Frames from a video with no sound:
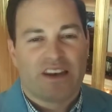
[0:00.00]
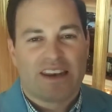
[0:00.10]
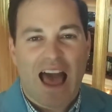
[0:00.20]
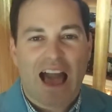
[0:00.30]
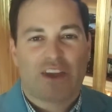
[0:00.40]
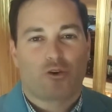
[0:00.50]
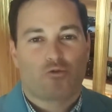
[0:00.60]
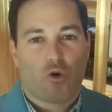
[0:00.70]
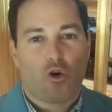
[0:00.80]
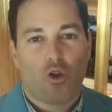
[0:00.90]
not going to
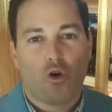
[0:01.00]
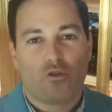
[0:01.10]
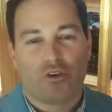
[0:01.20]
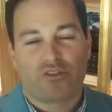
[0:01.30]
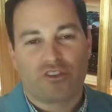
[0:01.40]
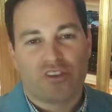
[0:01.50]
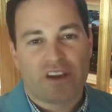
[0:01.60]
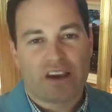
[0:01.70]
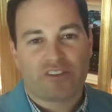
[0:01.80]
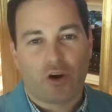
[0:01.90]
roll over to the
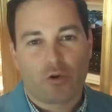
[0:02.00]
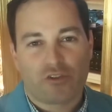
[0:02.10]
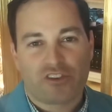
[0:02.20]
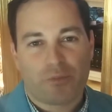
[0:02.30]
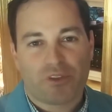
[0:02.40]
next ownership